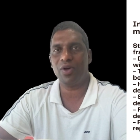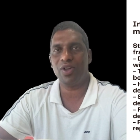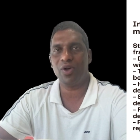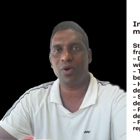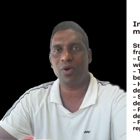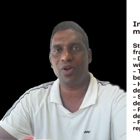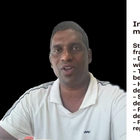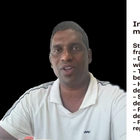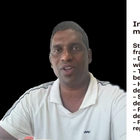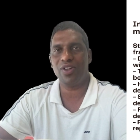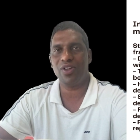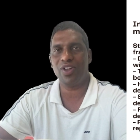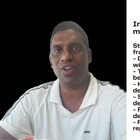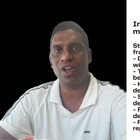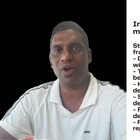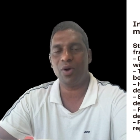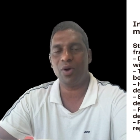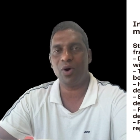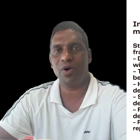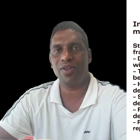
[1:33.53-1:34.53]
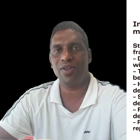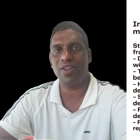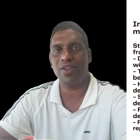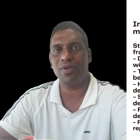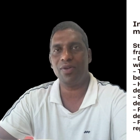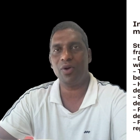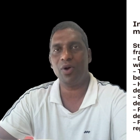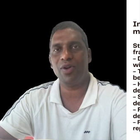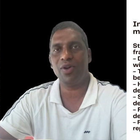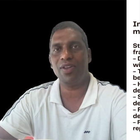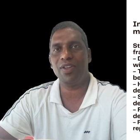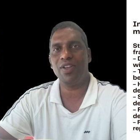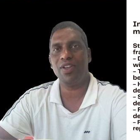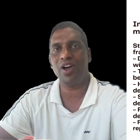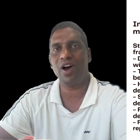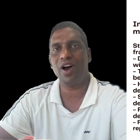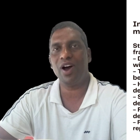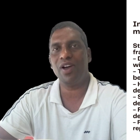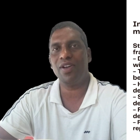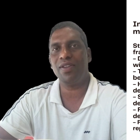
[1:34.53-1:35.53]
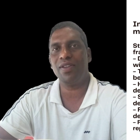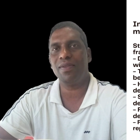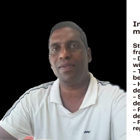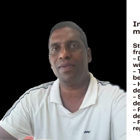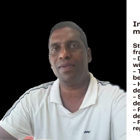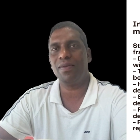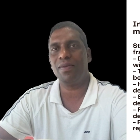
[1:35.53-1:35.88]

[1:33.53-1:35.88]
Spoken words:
its original shape once the force is gone.